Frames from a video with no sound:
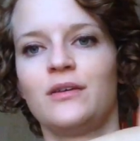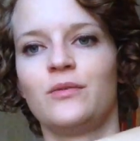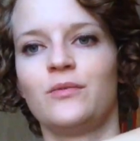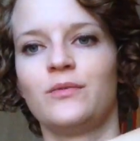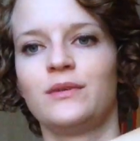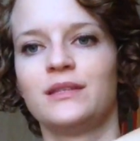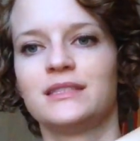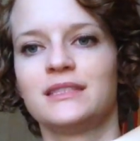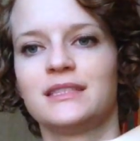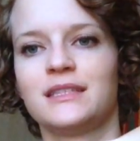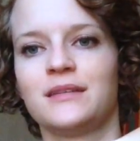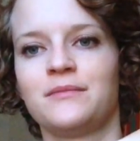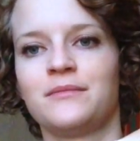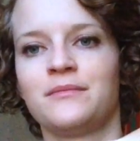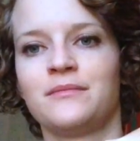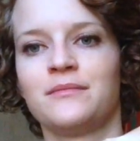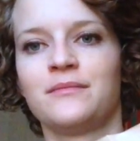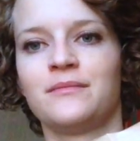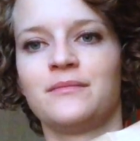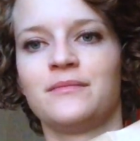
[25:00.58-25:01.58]
with
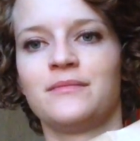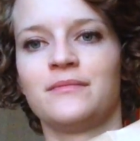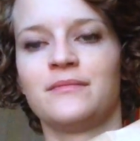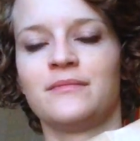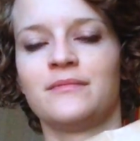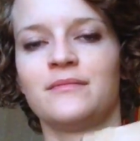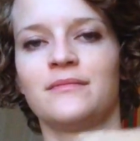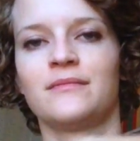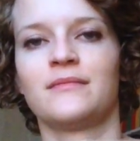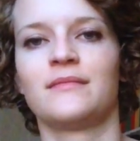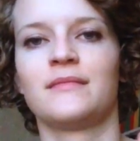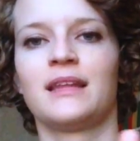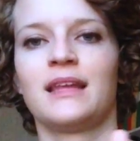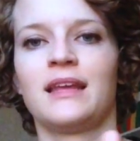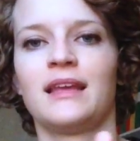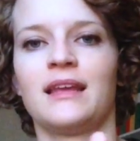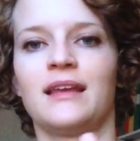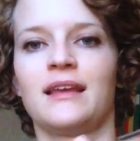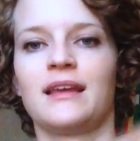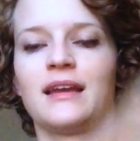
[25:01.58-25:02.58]
some
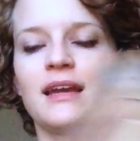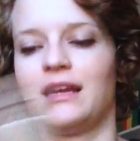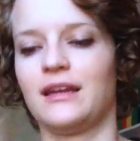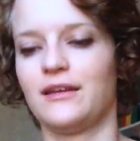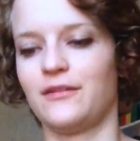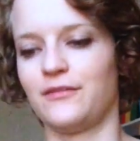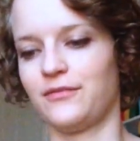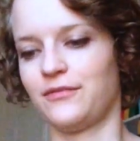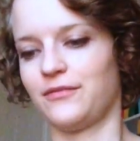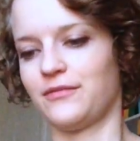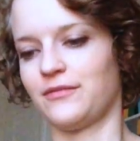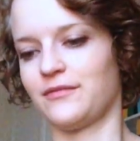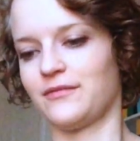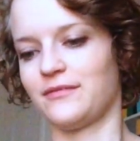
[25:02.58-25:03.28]
kind of